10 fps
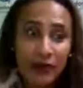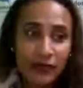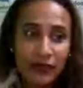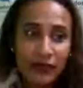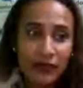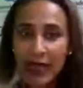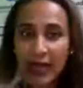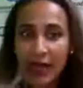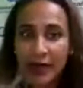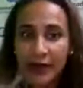Now
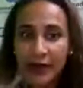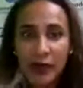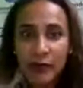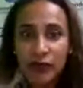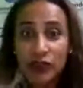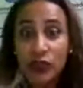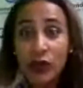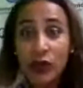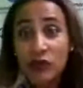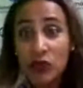are the
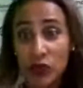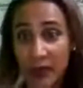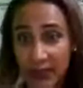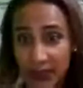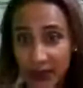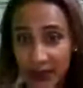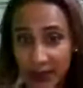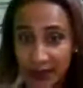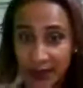preposition of movement.